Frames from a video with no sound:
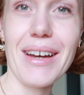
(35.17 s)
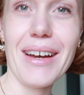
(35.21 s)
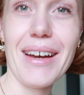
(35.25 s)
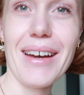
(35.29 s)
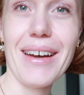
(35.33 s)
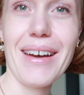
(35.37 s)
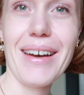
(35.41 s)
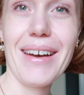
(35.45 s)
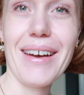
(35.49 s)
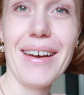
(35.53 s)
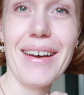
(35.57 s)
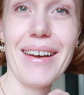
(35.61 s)

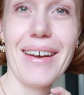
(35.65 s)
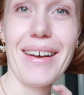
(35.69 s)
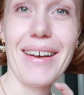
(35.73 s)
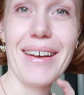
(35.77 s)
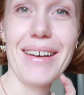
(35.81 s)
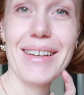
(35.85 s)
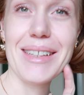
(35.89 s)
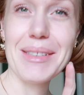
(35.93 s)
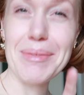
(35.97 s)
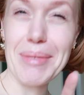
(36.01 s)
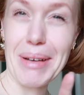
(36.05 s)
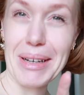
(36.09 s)

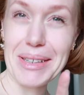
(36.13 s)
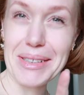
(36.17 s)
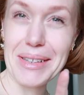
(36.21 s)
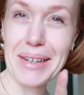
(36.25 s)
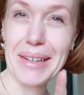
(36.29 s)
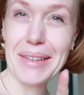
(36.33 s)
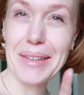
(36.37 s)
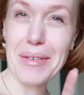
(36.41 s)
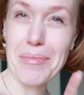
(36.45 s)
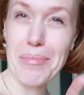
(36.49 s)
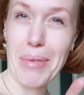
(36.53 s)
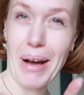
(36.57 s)
uh,
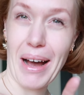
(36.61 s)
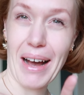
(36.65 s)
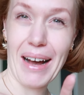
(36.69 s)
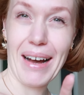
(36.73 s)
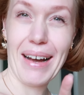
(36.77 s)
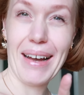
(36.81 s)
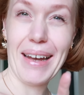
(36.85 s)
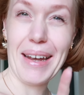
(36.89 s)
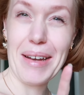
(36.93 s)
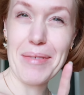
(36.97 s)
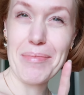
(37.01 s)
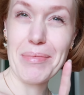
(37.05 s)
especially the
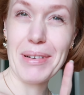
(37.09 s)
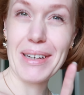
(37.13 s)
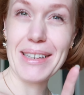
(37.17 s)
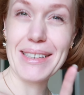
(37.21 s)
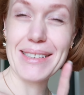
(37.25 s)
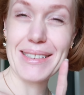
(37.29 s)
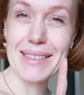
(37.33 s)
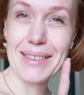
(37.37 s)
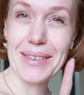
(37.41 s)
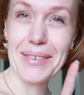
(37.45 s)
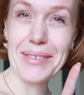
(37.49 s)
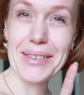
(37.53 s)
pie.
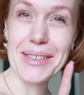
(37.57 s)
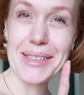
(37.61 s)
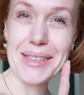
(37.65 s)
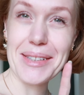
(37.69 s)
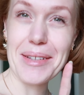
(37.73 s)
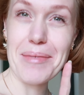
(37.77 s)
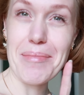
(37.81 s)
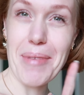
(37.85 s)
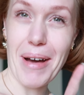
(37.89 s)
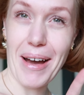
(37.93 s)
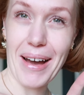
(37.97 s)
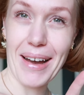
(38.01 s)
Please notice
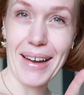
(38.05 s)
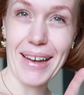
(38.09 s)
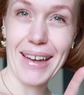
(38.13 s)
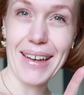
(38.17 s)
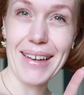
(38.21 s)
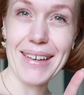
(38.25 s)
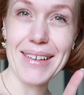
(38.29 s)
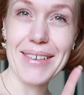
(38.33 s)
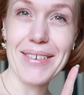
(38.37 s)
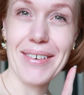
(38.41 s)
the pie.